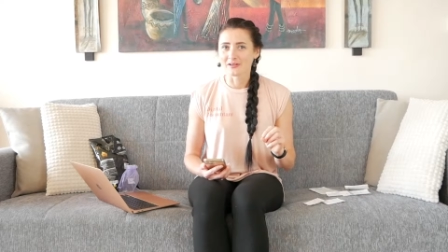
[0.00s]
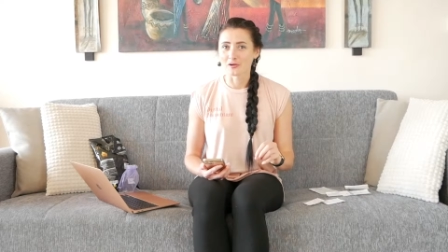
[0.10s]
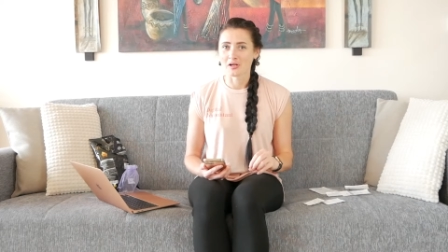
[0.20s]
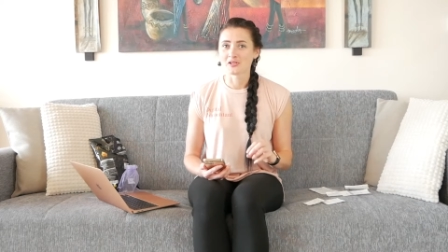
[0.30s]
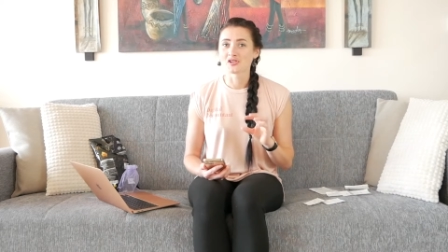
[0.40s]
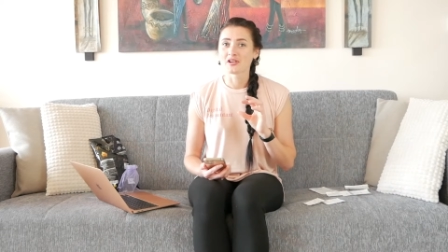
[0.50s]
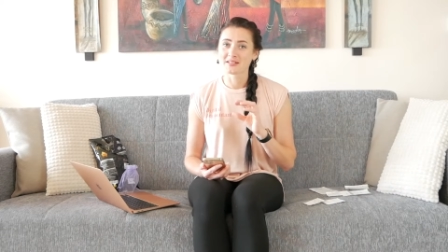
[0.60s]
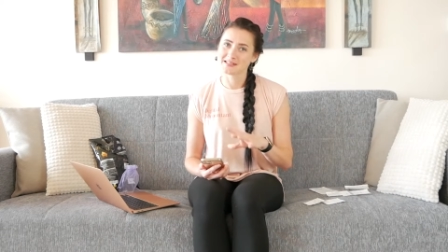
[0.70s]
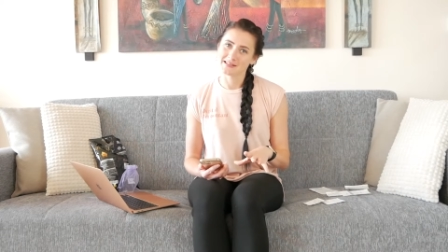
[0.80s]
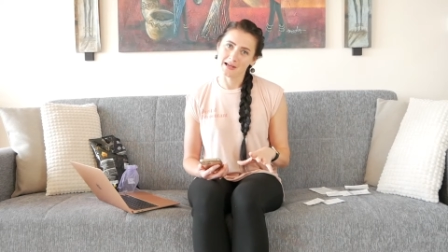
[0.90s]
Crunch
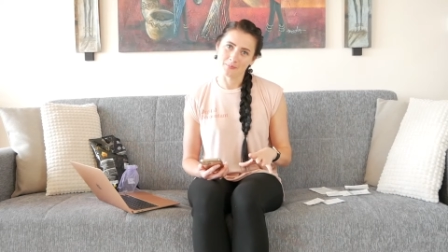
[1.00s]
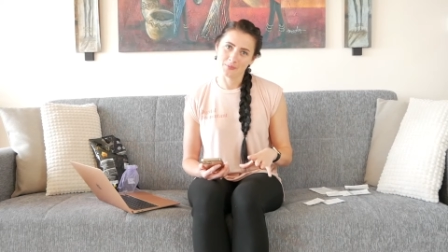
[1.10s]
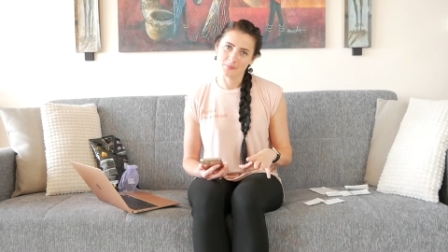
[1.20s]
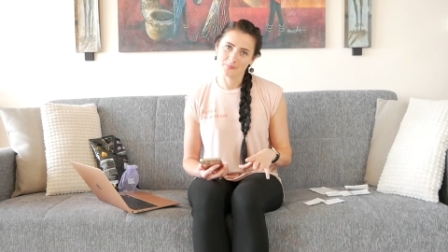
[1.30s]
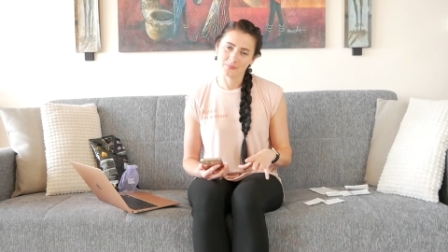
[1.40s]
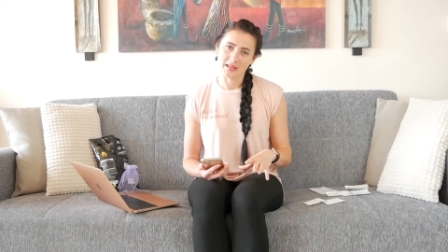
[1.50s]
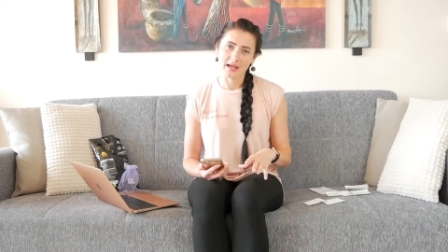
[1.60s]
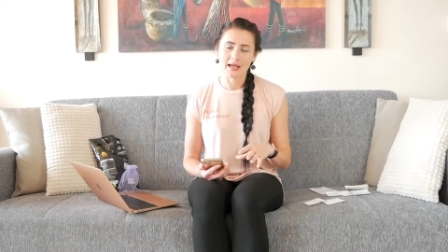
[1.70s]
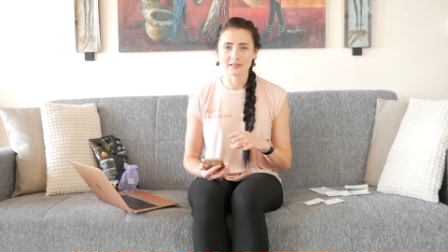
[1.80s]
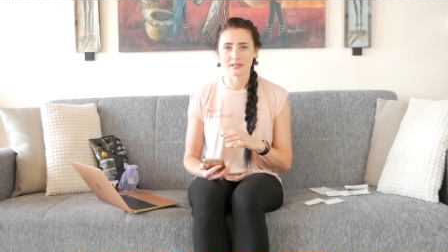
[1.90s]
Snap,
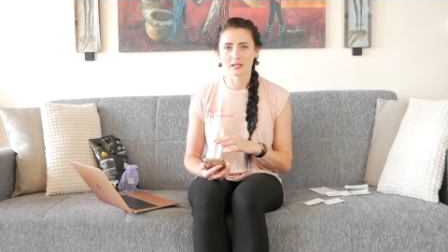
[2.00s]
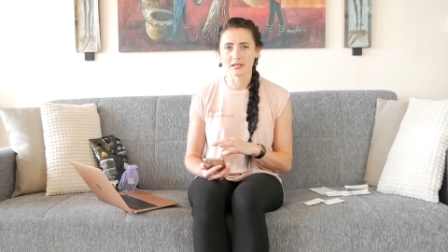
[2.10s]
and